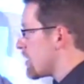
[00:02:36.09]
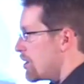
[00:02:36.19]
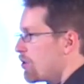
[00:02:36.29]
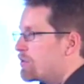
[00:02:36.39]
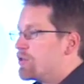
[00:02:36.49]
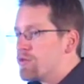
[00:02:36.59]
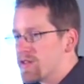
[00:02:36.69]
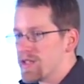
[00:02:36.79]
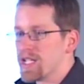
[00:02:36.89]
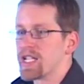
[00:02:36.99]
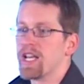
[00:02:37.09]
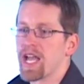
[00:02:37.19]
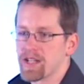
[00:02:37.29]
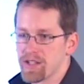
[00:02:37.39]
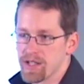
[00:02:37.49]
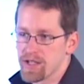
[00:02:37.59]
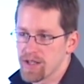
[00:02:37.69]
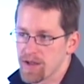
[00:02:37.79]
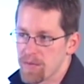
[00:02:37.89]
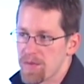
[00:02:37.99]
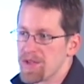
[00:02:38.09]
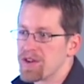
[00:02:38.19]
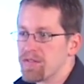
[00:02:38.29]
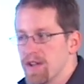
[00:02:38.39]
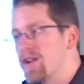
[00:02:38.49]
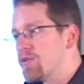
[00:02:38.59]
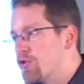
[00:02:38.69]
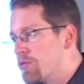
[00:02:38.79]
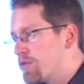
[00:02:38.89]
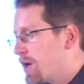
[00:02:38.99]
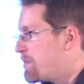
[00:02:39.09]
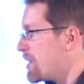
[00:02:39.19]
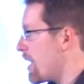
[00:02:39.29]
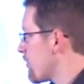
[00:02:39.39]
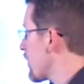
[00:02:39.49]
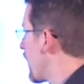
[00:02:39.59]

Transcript: you know, loosely connected, uh, maybe in affinity groups, maybe in other